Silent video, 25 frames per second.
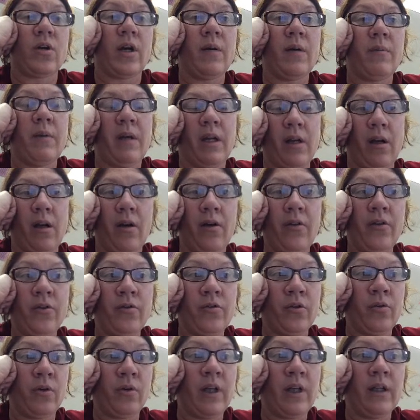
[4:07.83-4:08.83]
trying to make all
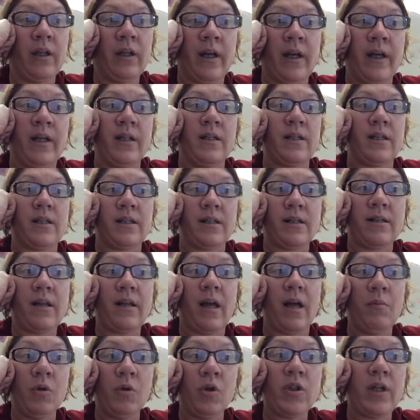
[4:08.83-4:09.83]
those green lines
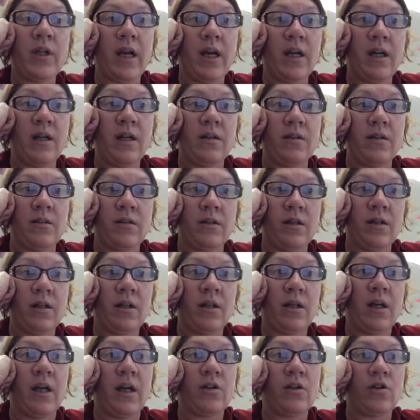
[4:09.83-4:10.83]

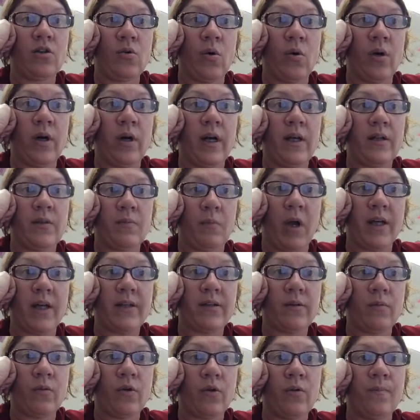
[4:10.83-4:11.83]
simultaneously as short as
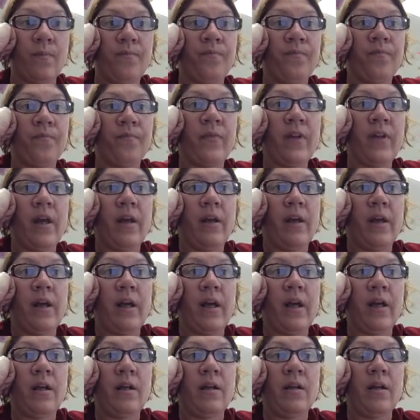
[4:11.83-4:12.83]
possible.
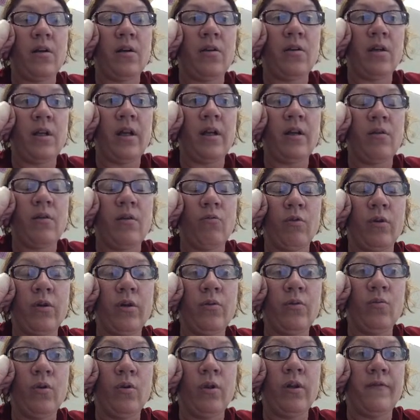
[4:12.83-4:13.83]
And a
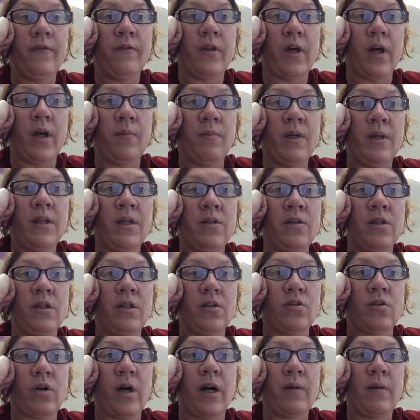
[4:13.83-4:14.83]
good rule of thumb is
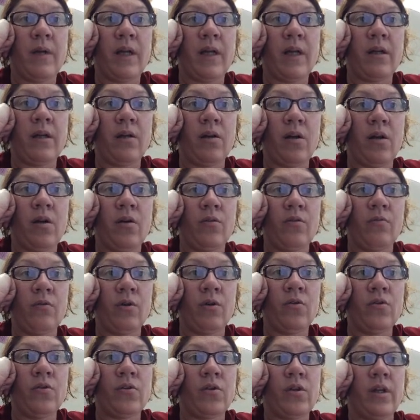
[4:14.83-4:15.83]
just try to make it go
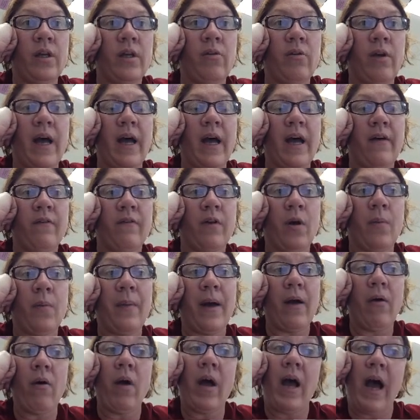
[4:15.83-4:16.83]
through so that you have
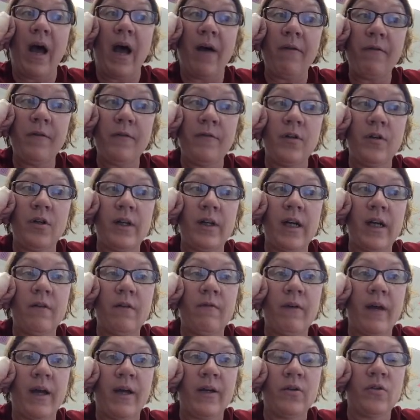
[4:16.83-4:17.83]
about half of your
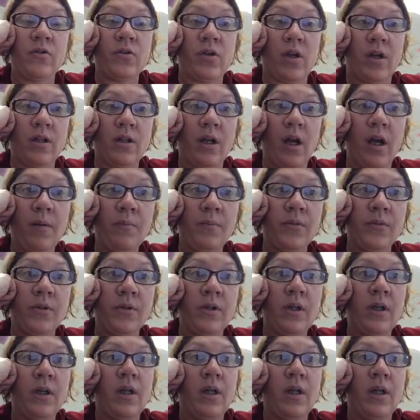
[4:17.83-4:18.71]
data values on top